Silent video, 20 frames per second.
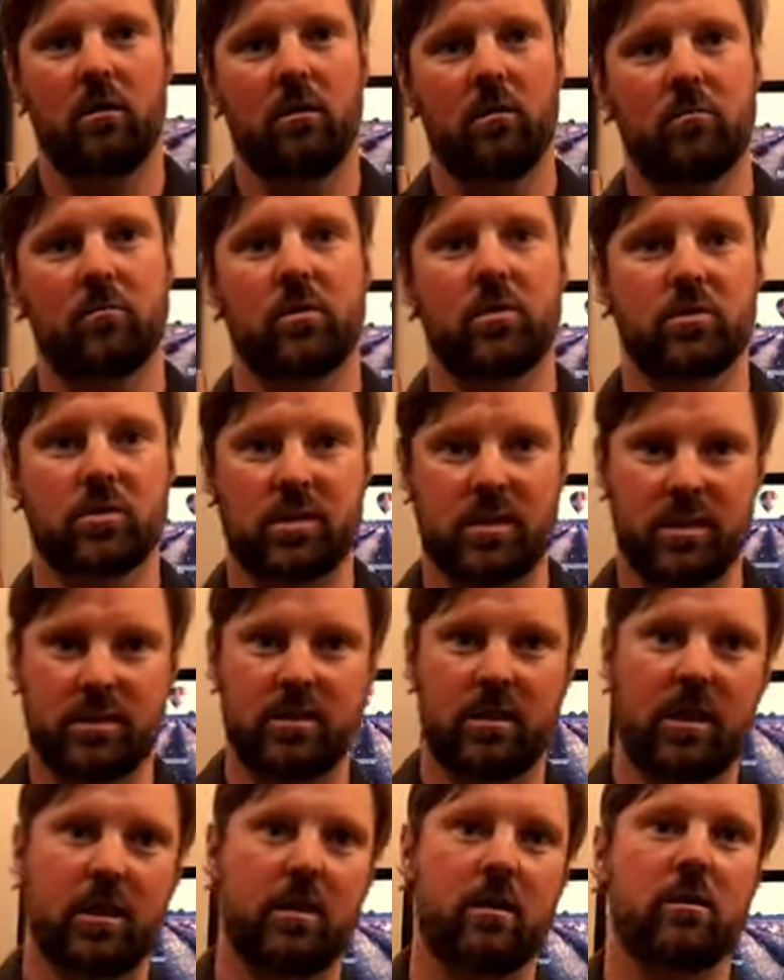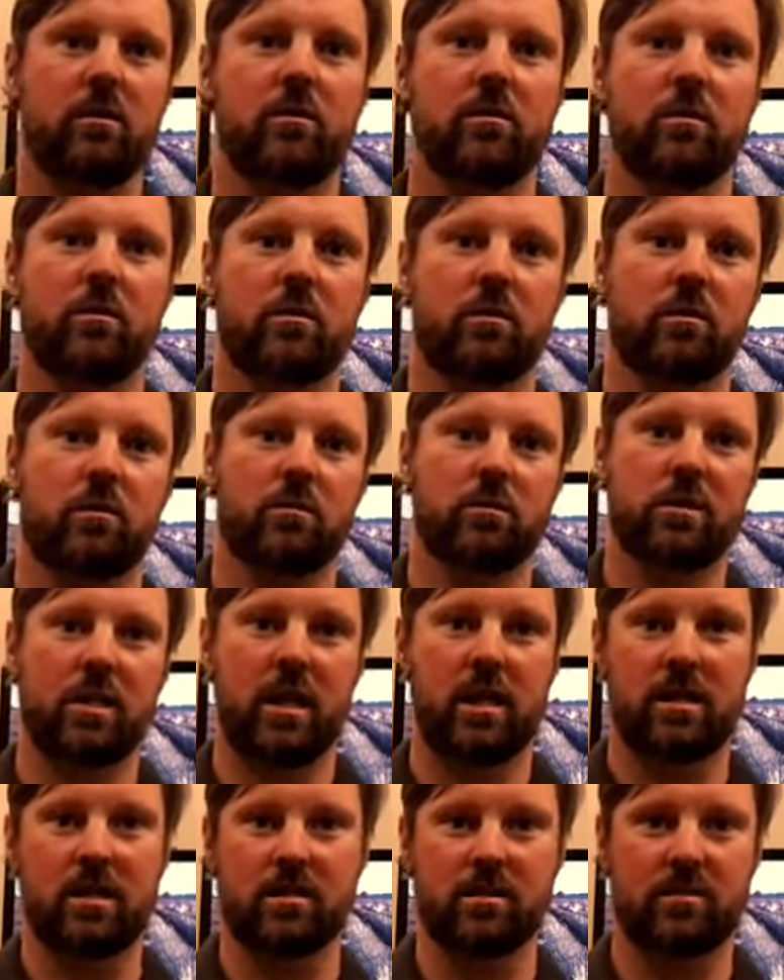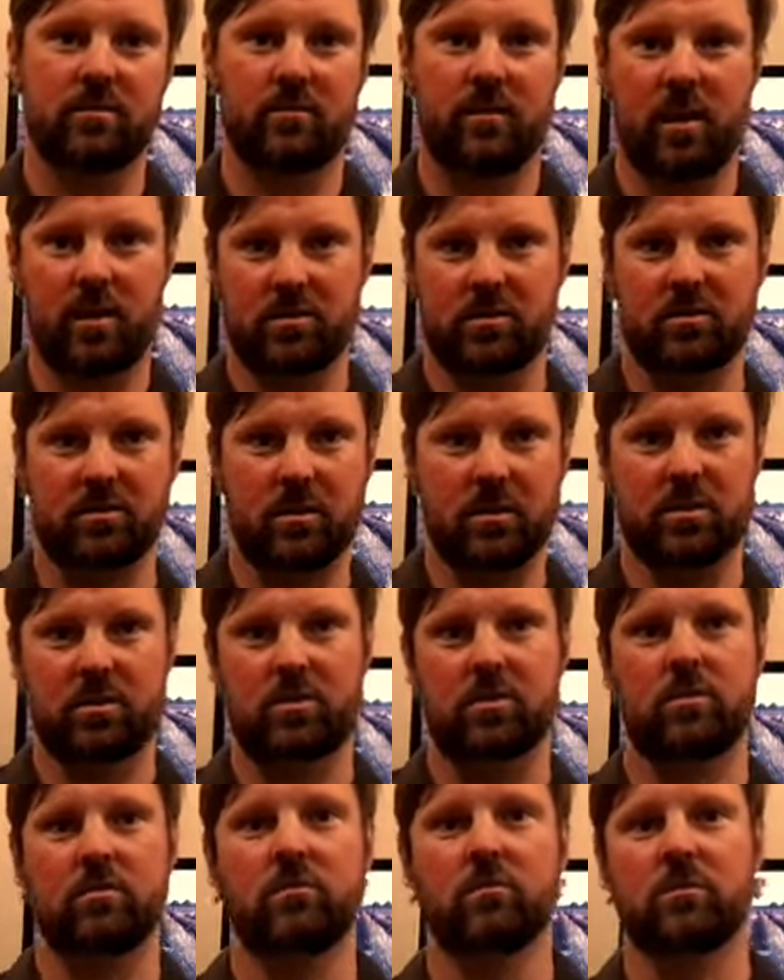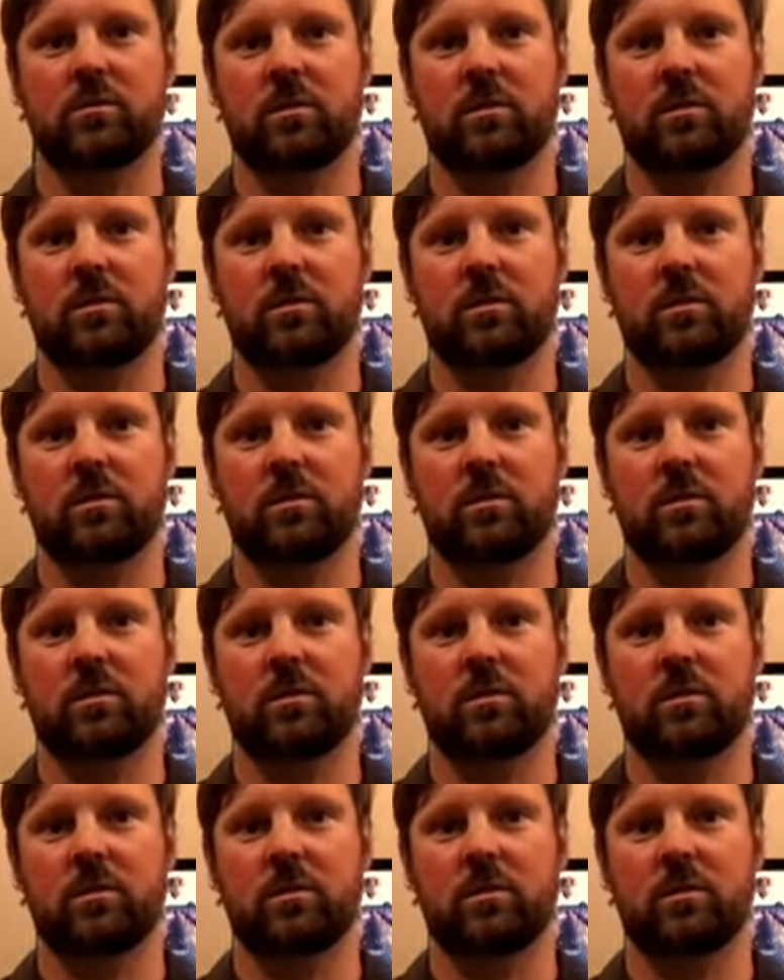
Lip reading: Your skin layer, your cutaneous fascial tissues,